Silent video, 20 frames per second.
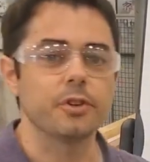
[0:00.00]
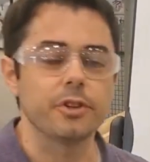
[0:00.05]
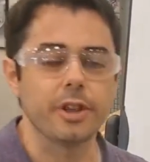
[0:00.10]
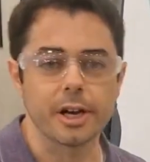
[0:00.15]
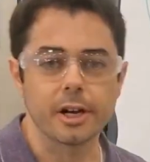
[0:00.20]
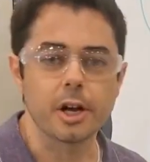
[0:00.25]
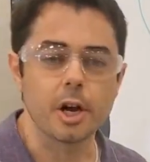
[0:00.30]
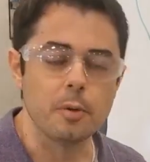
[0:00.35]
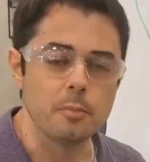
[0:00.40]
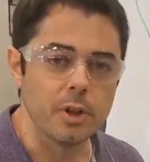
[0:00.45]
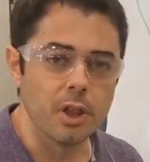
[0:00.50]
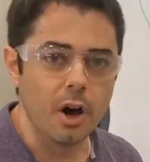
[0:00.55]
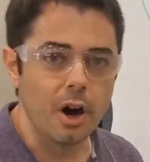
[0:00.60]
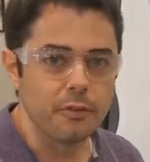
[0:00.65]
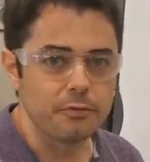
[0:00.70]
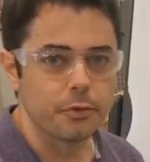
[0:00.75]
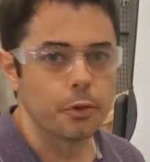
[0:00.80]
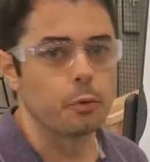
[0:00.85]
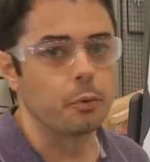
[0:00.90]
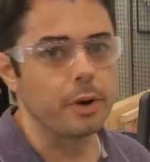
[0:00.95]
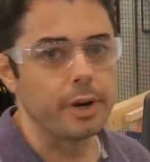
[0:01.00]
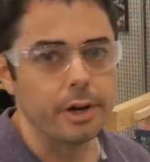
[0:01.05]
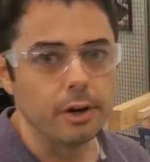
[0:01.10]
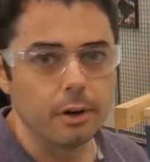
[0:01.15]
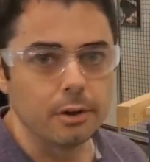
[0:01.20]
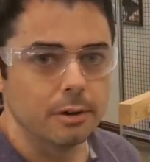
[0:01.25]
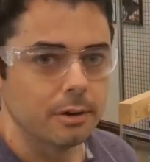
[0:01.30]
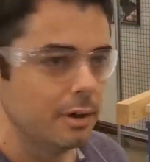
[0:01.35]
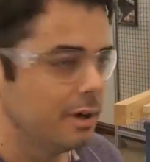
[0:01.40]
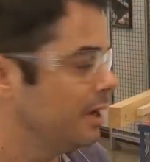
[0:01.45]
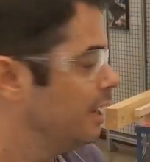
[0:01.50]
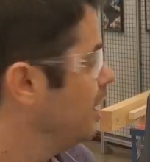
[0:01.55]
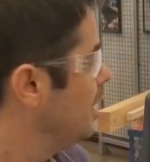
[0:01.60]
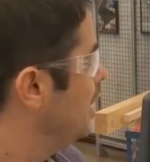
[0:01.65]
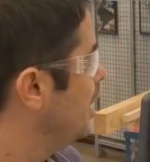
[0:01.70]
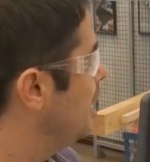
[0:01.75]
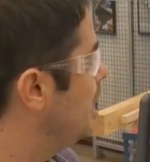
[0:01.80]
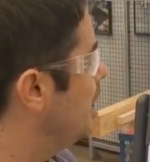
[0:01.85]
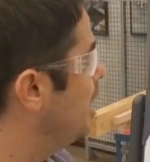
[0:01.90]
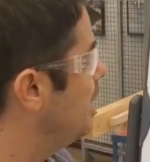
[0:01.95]
those layers, they aren't flush.
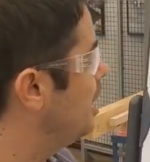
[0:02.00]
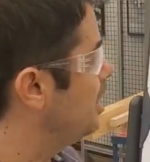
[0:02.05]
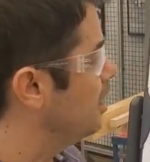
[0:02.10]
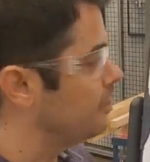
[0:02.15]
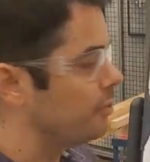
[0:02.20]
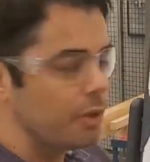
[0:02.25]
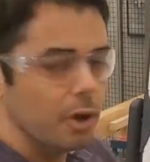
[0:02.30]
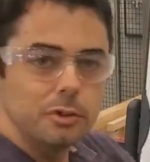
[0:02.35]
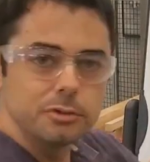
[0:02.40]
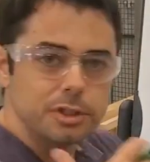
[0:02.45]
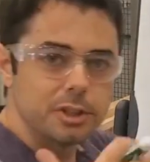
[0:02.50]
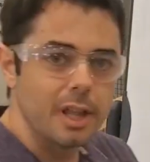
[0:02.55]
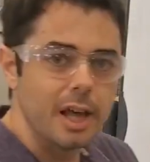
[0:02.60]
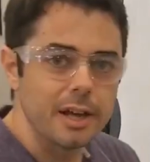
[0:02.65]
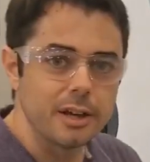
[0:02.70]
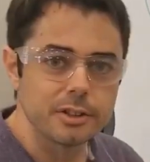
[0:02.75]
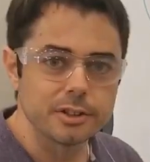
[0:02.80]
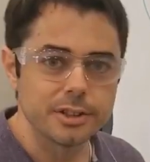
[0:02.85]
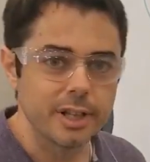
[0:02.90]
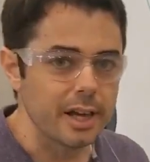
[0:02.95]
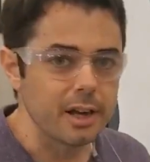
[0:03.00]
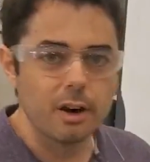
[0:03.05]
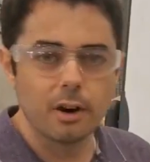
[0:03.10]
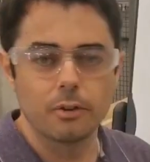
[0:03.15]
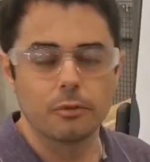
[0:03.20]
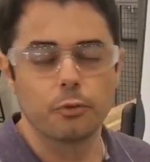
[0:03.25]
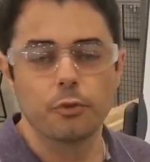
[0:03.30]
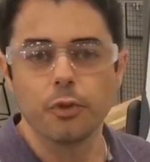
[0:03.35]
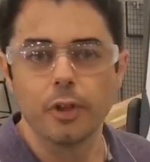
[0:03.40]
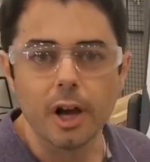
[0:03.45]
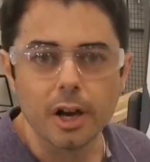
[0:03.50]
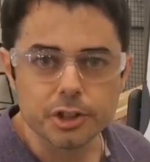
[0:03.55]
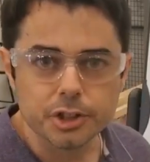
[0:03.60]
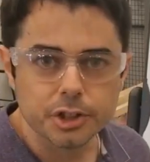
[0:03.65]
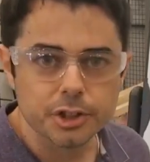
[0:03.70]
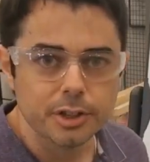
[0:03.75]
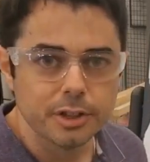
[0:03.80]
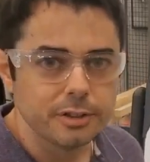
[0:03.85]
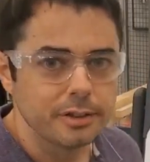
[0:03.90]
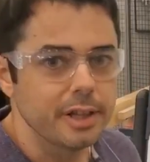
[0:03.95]
They need to get squared up. So
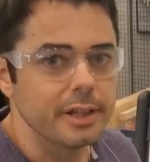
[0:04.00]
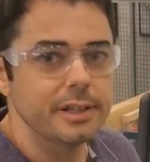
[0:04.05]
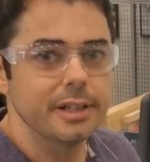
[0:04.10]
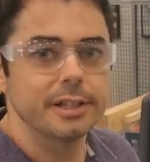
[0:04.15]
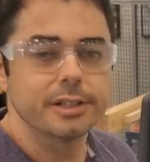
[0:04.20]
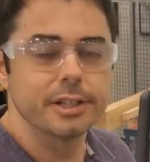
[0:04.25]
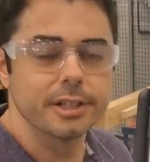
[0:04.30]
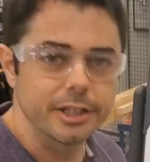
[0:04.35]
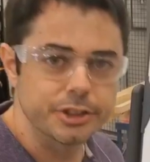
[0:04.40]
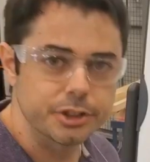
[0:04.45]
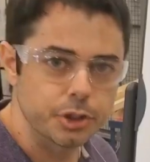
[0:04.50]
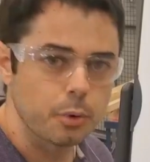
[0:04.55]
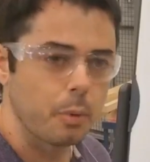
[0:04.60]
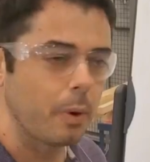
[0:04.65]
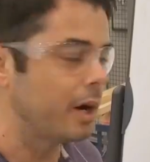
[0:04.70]
this is another great